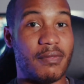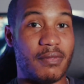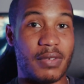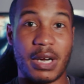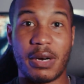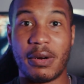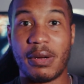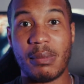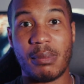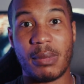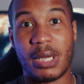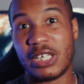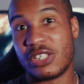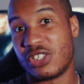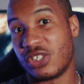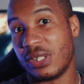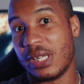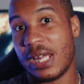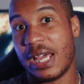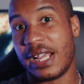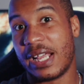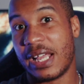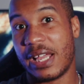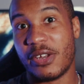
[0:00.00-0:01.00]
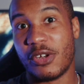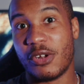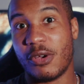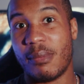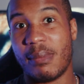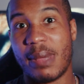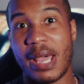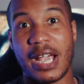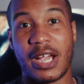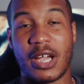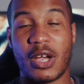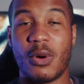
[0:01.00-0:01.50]
very much like I know
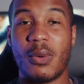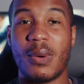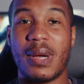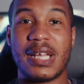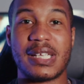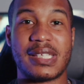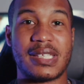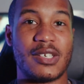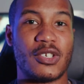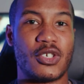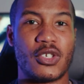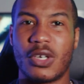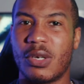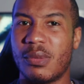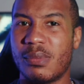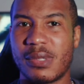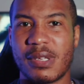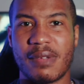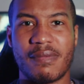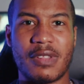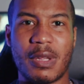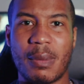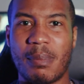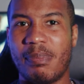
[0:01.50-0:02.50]
Mac OS in terms of the